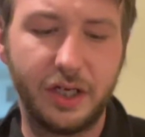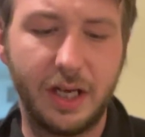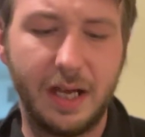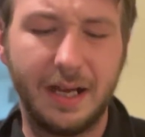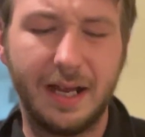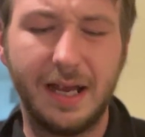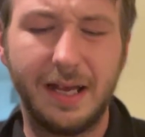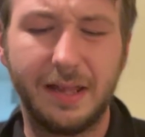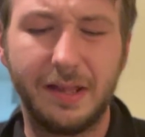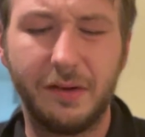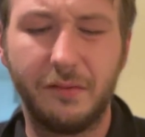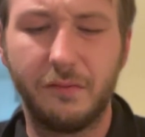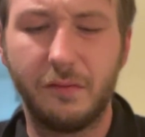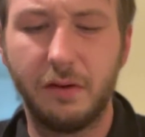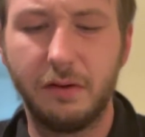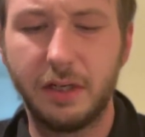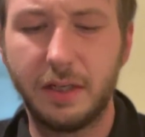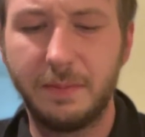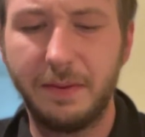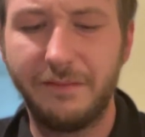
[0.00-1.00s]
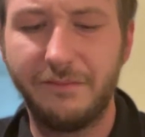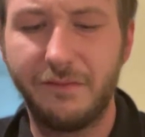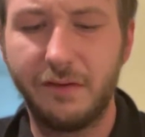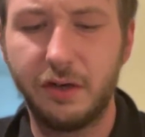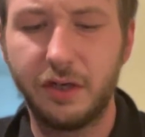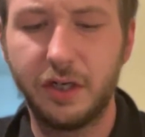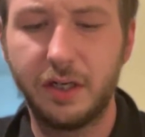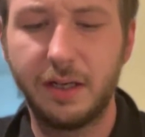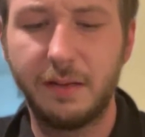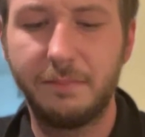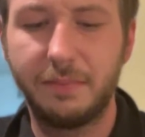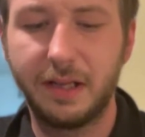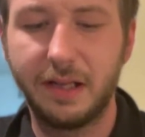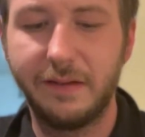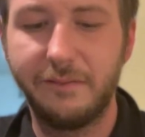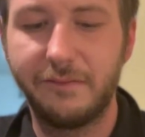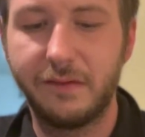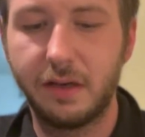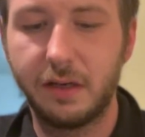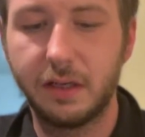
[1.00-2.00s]
I got the roast beef version. I
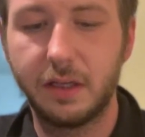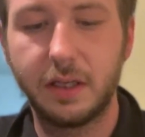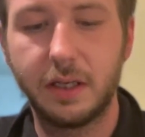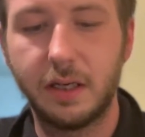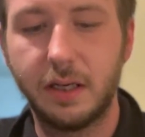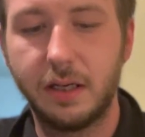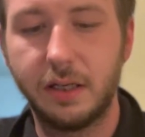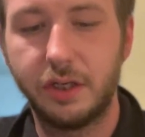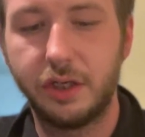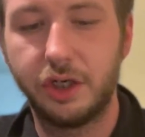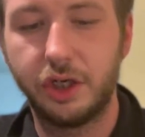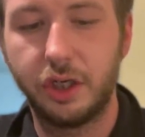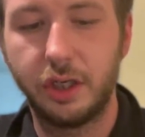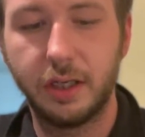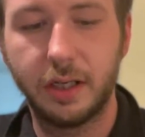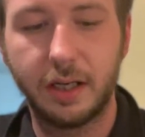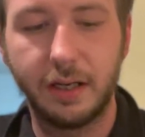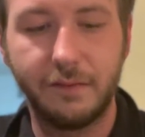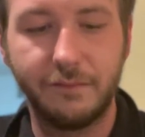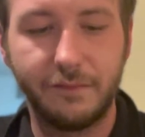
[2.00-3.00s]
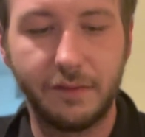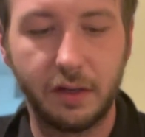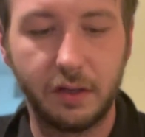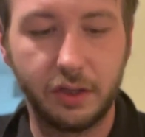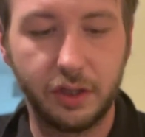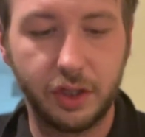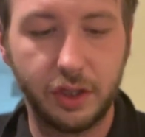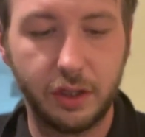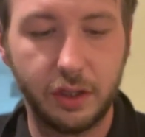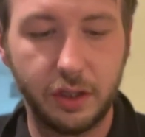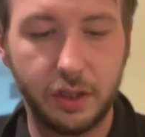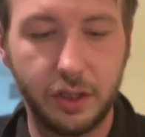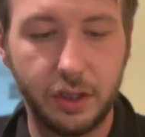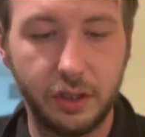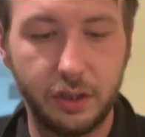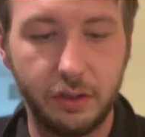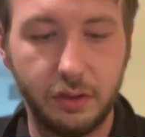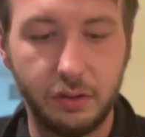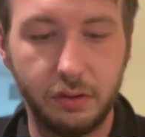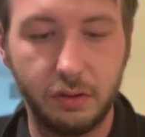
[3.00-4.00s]
believe there's a chicken version
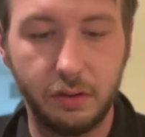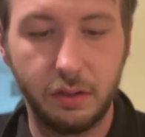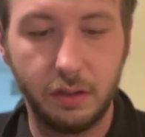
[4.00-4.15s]
too.